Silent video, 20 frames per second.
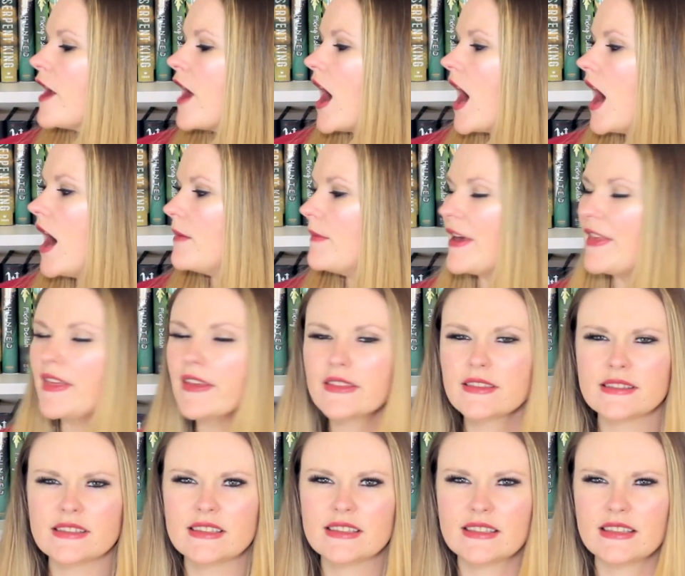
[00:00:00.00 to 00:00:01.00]
I think
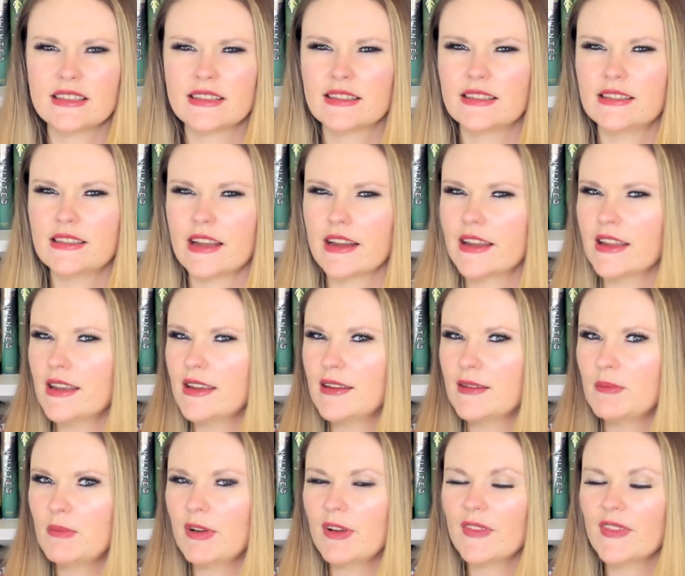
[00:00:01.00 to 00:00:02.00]
this is the
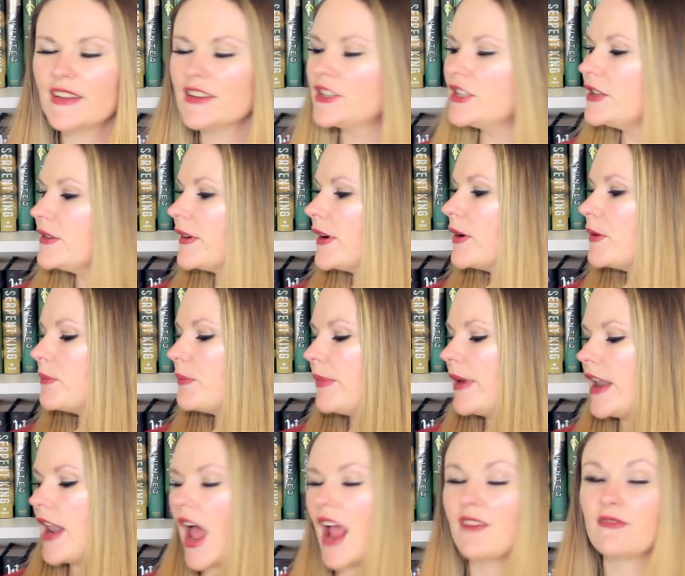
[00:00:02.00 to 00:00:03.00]
second book that she wrote,
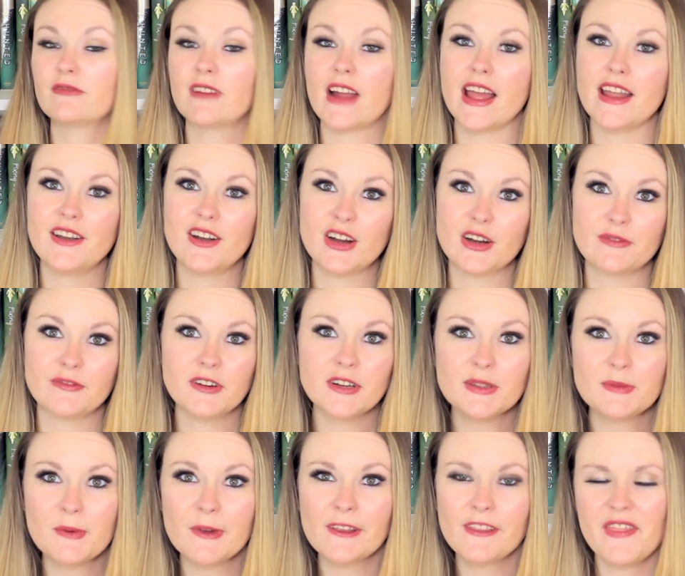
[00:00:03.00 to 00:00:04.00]
but I read her
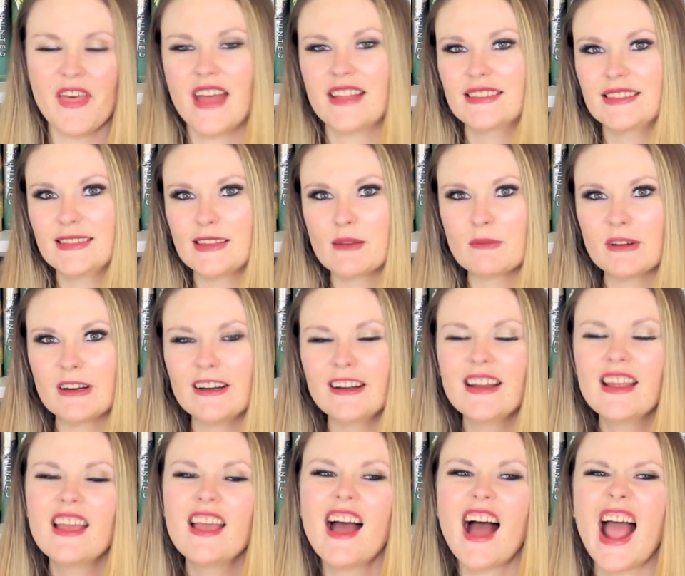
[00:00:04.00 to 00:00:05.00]
first book that summer.
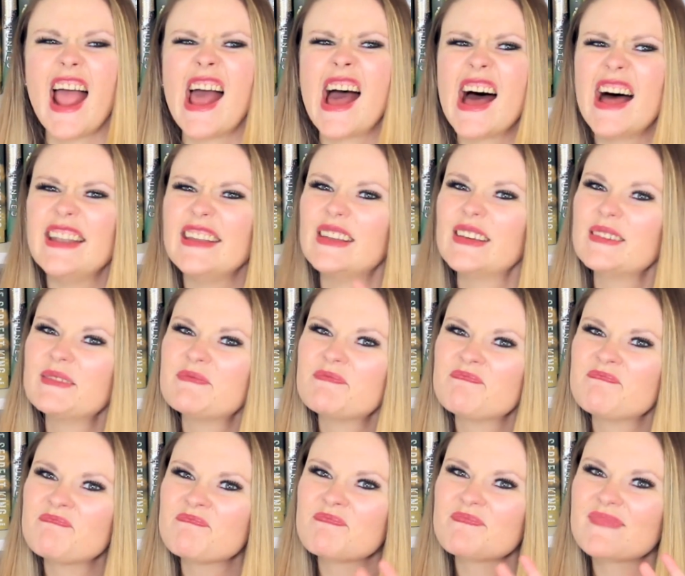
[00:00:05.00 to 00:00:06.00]
I had
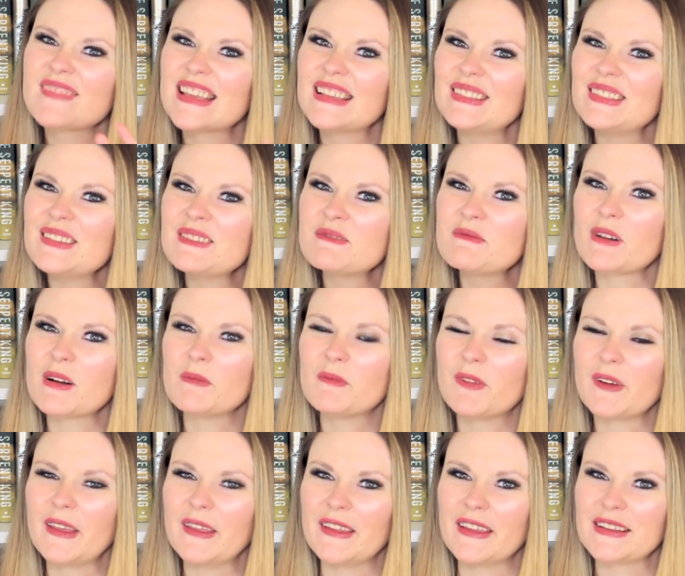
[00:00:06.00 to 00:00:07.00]
lukewarm
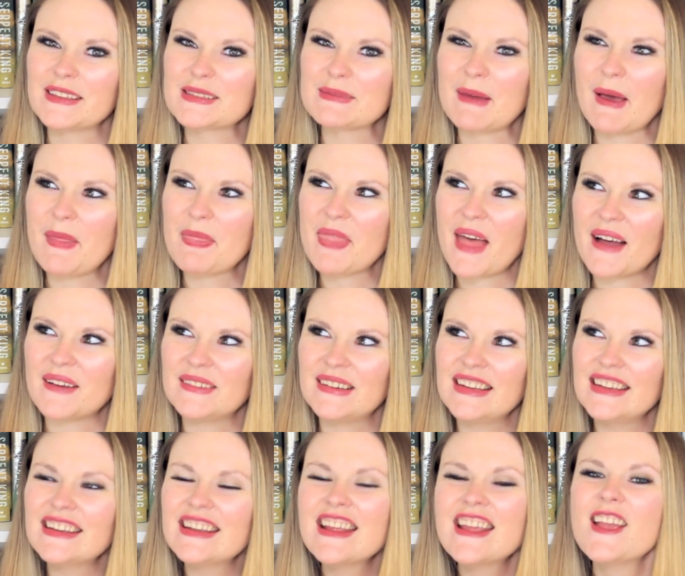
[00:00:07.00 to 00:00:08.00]
feelings about that
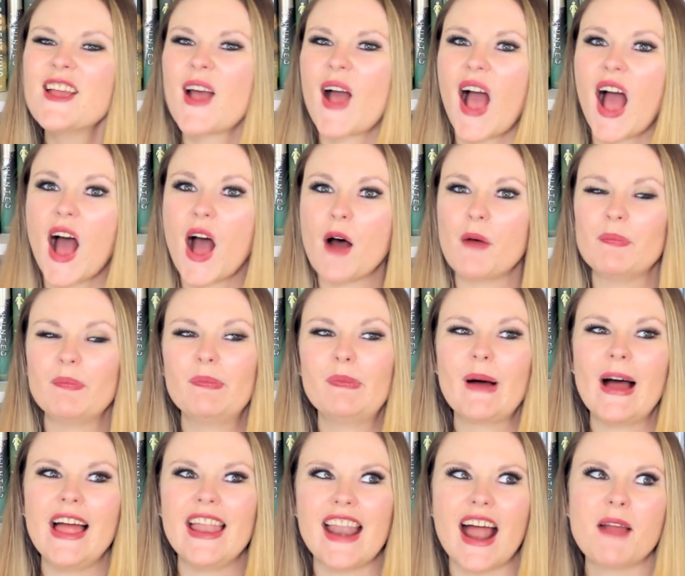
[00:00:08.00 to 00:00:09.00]
one,
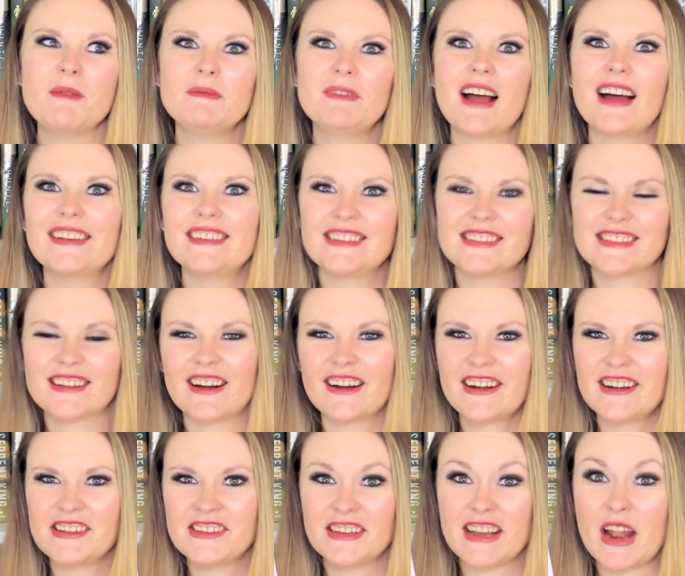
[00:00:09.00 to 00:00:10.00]
but I'm not
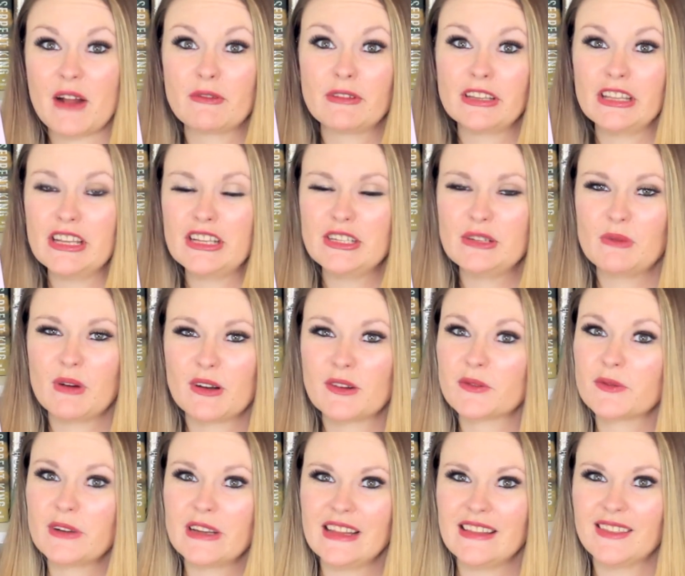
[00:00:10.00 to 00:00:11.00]
discouraged and I really do want to
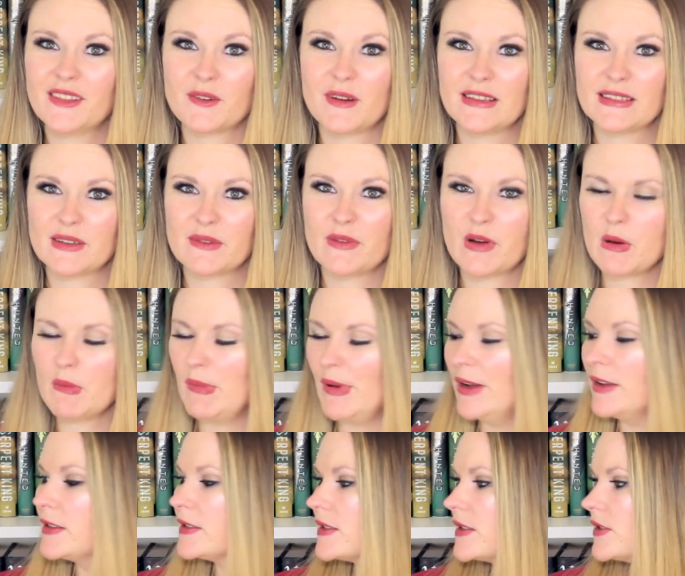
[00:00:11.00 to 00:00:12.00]
read the rest of her
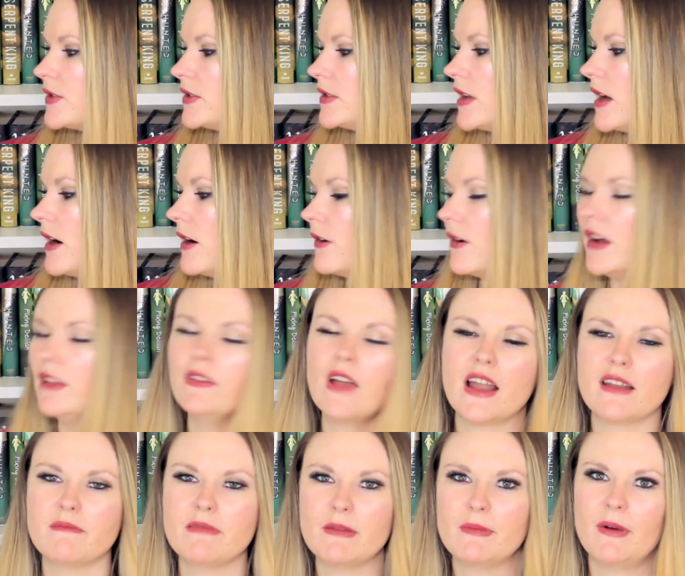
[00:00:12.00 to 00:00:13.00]
books. So a
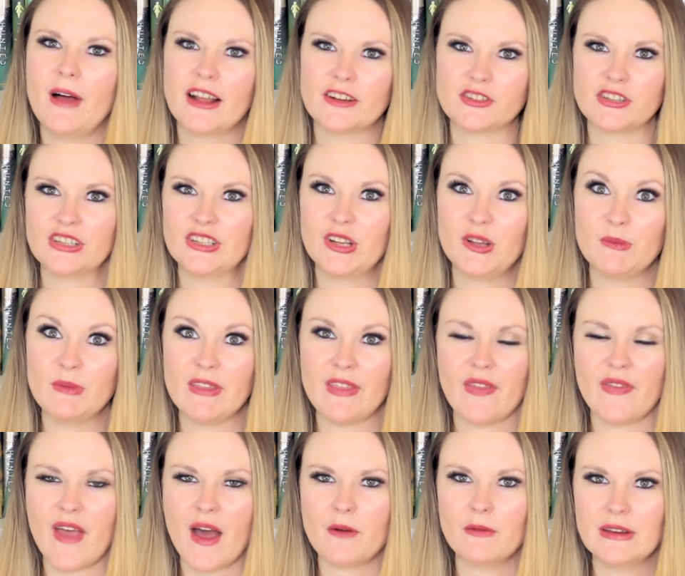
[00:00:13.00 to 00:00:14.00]
lot of people actually told me
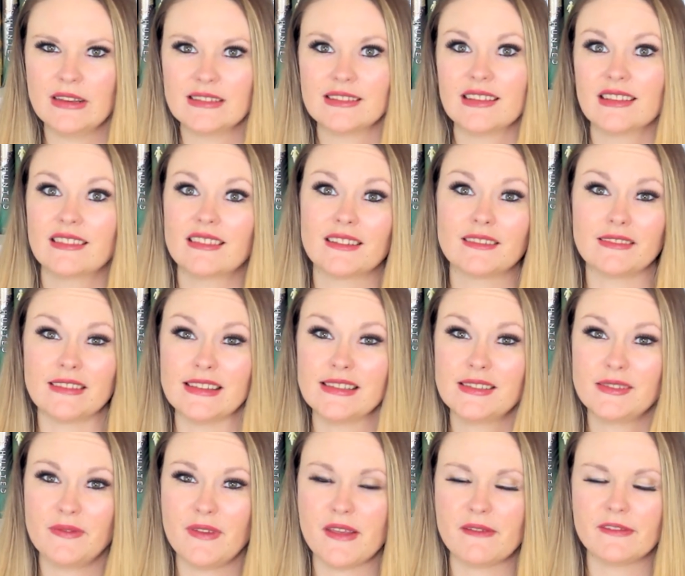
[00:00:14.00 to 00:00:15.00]
that that one is like their
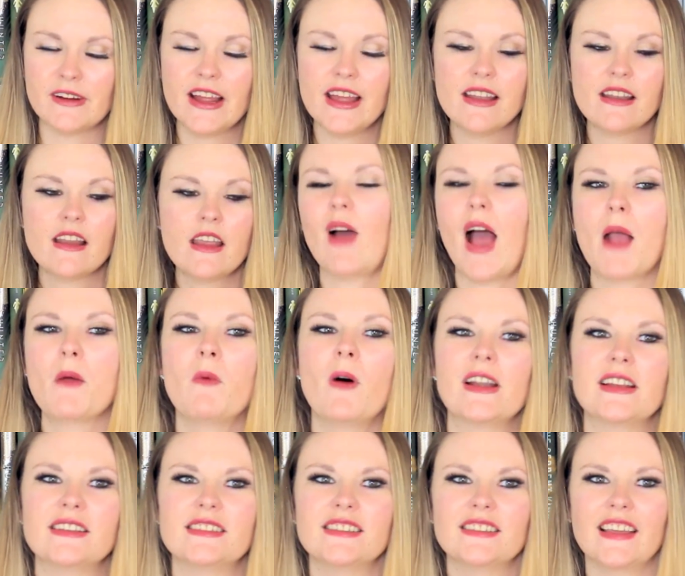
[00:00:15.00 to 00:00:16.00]
least favorite. I
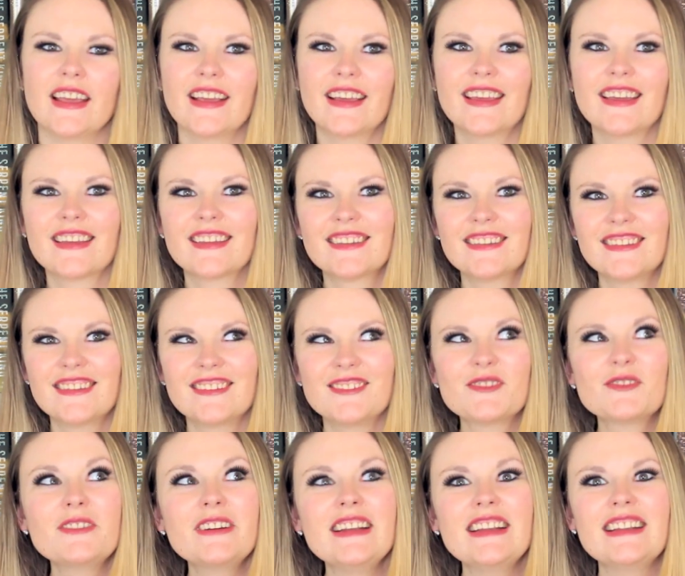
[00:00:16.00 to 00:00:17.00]
wanted to like
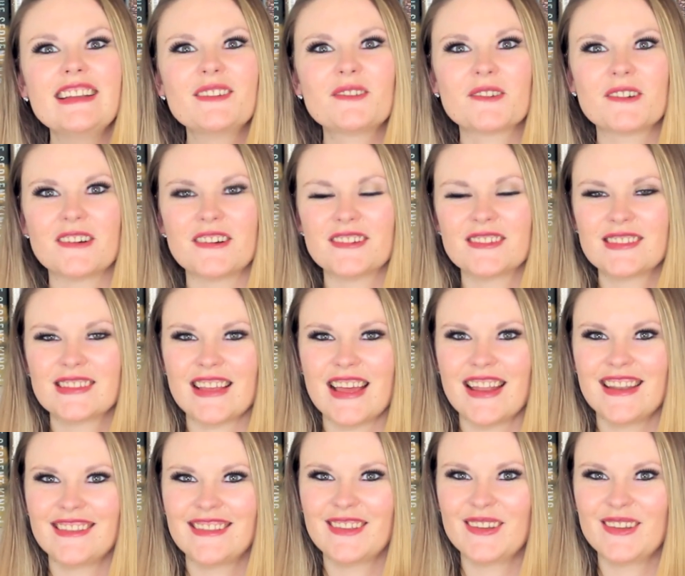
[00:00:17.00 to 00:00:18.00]
read in order so
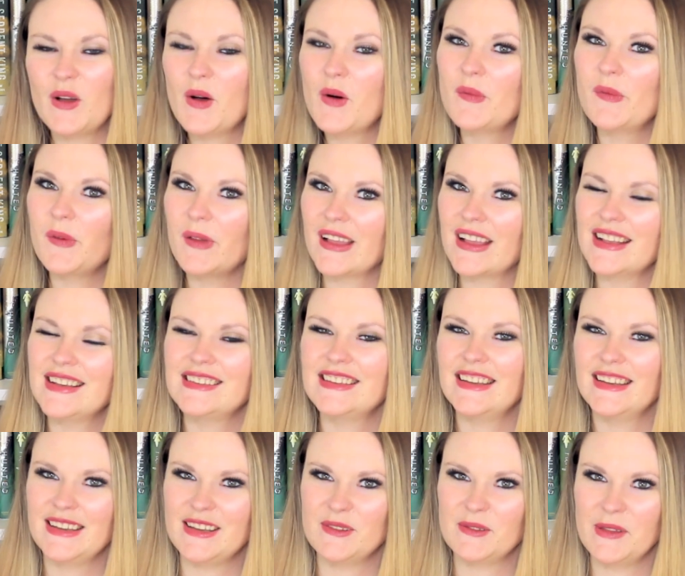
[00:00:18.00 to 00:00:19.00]
that hopefully
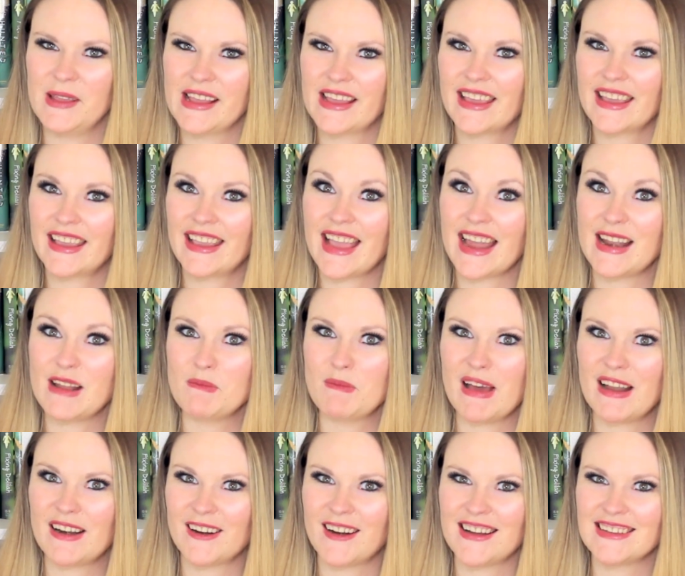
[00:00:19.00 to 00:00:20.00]
continue like getting
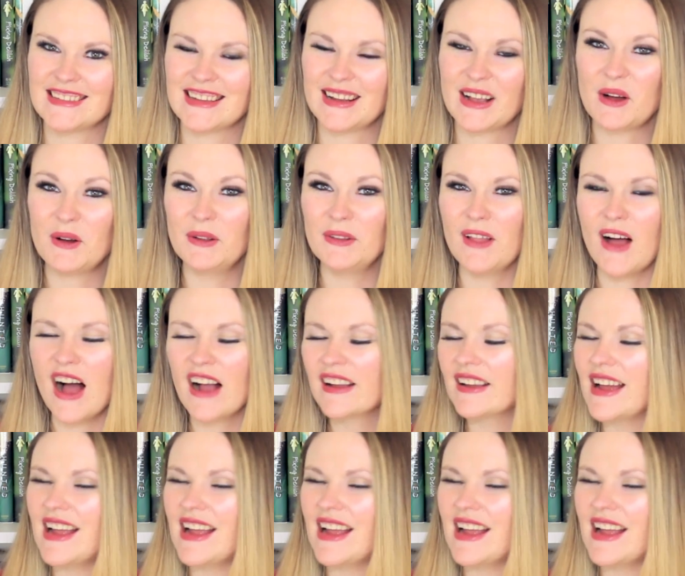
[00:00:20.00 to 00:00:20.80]
better as I go along.